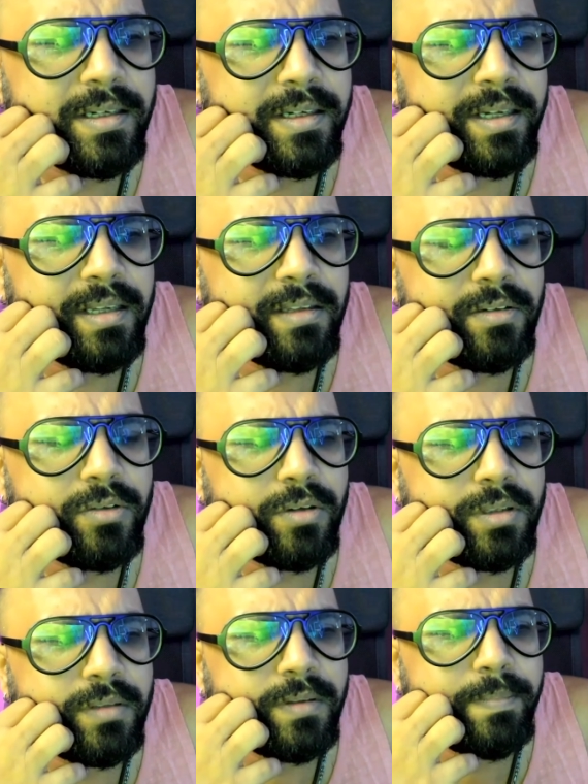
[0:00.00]
get the
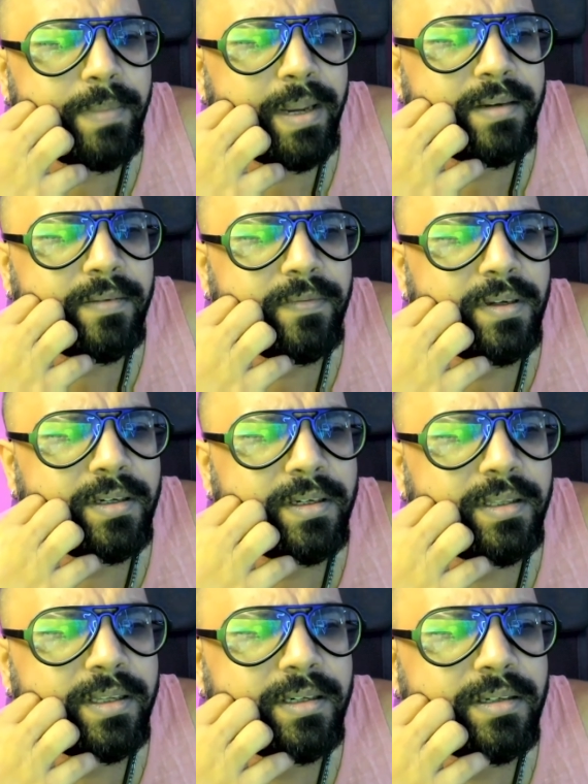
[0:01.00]
shots of the paddy field,
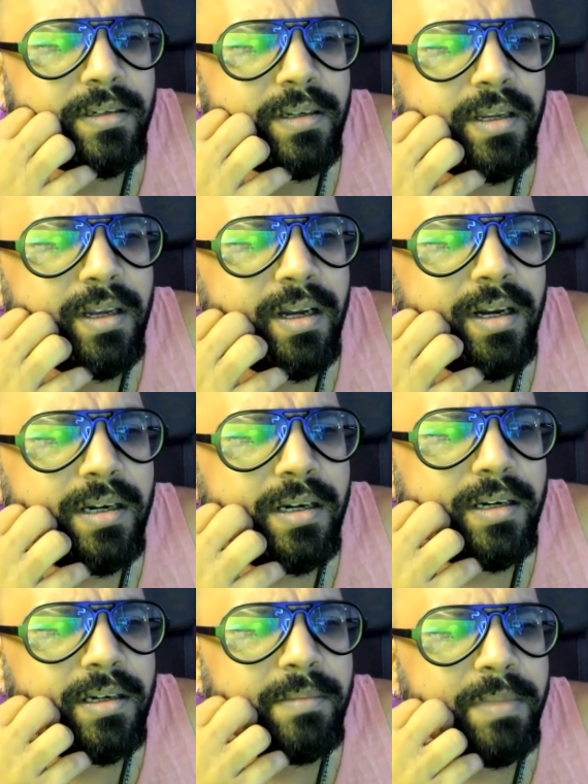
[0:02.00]
and then
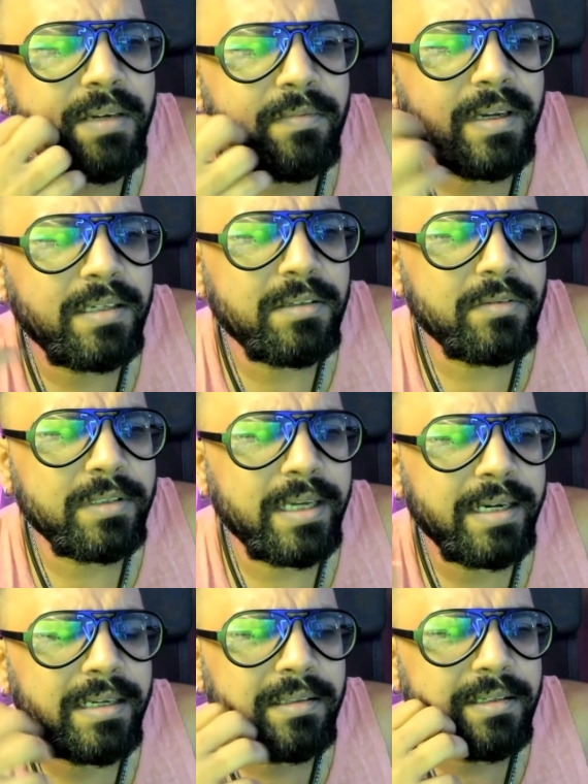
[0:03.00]
meanwhile she was
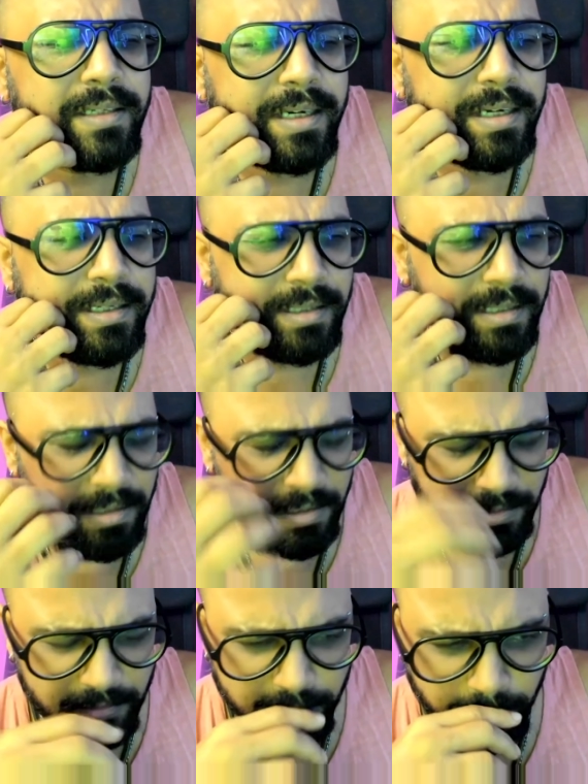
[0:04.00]
getting the tickets.
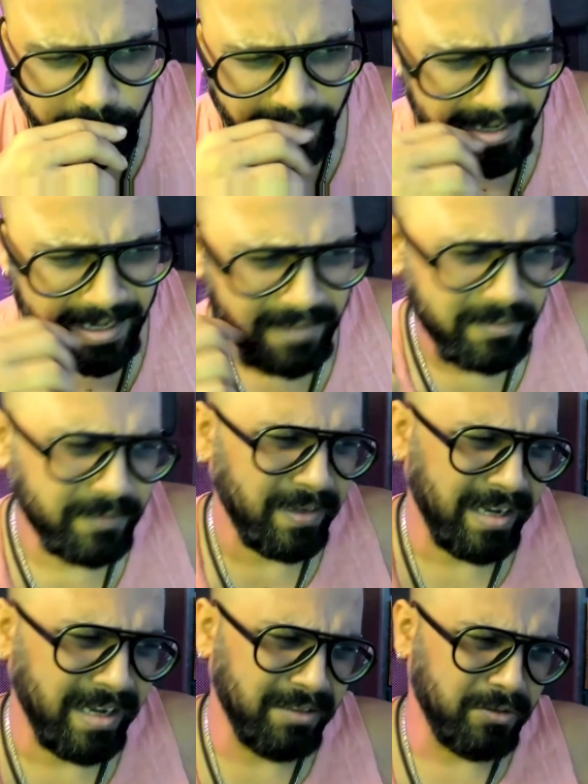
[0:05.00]
So while I was
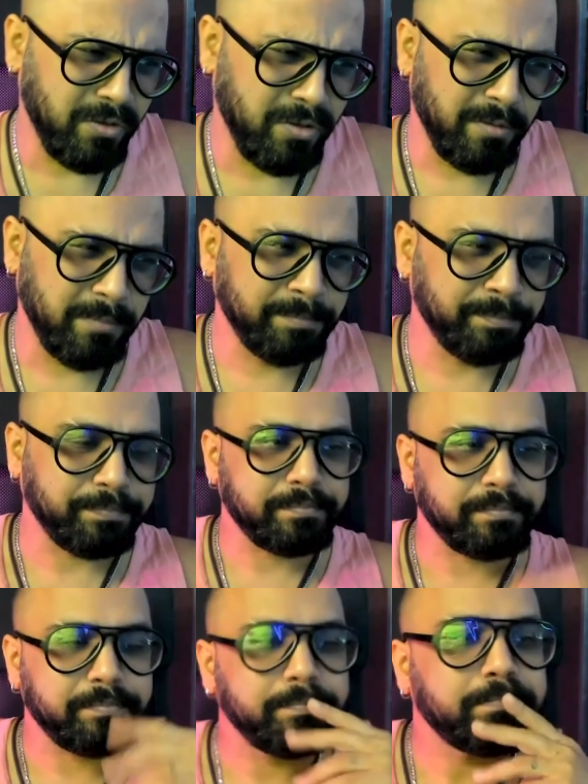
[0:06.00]
flying the drone,
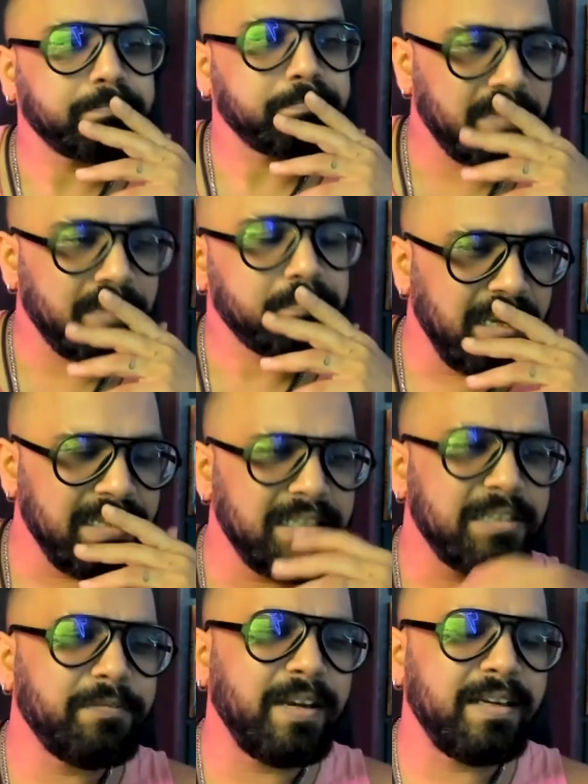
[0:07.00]
I
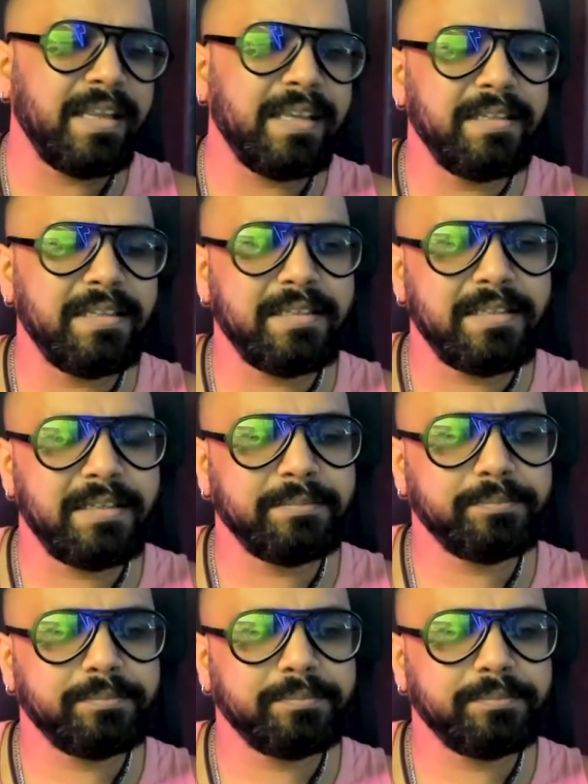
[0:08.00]
just felt like this